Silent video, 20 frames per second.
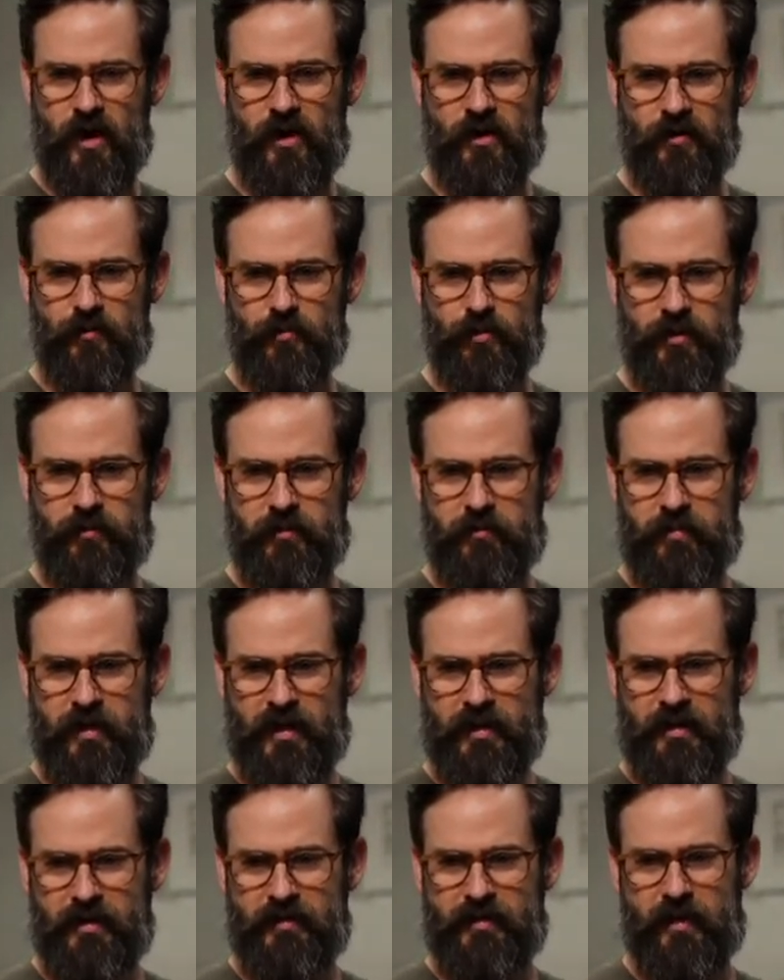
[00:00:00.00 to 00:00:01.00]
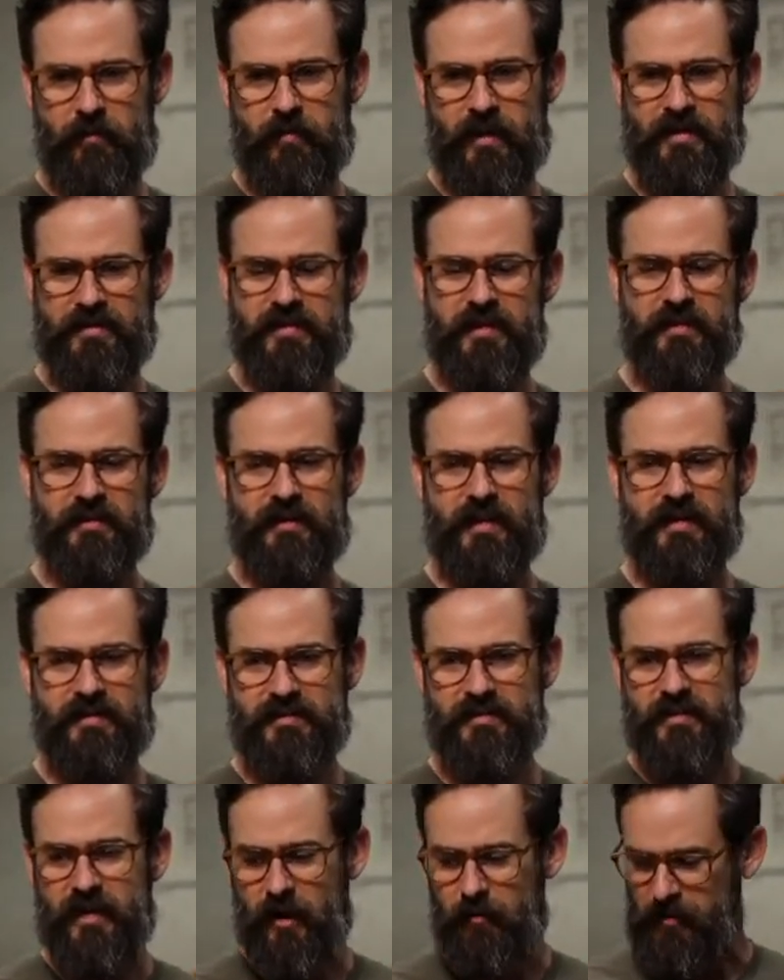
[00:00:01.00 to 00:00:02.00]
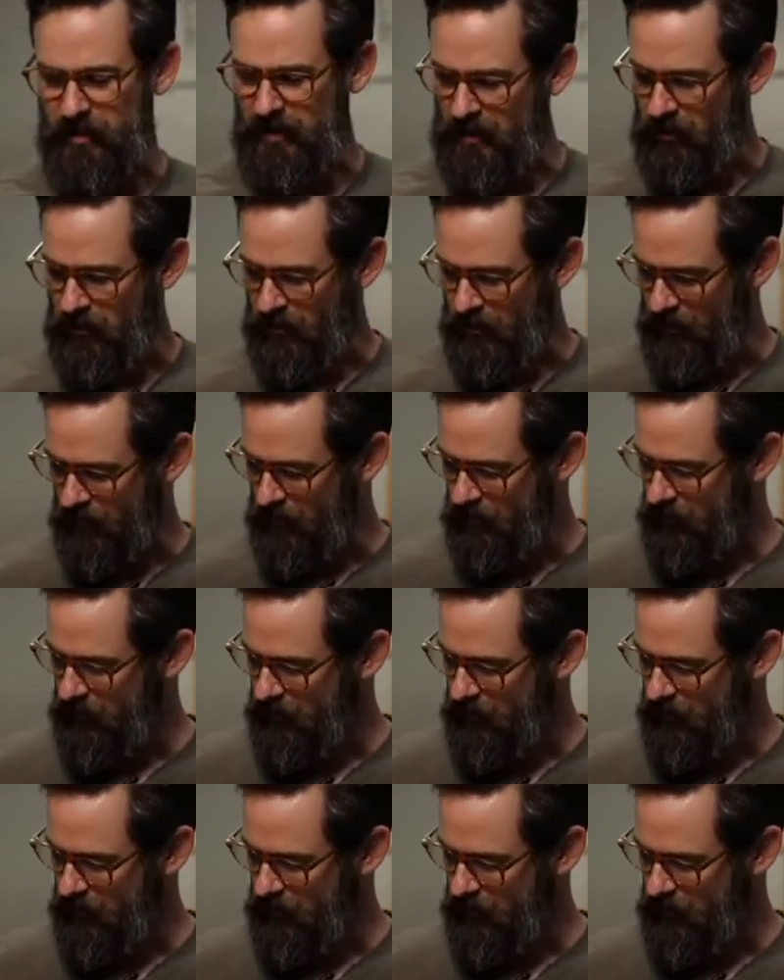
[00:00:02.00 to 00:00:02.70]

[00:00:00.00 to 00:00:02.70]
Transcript: alla prima painting. That makes it less domineering,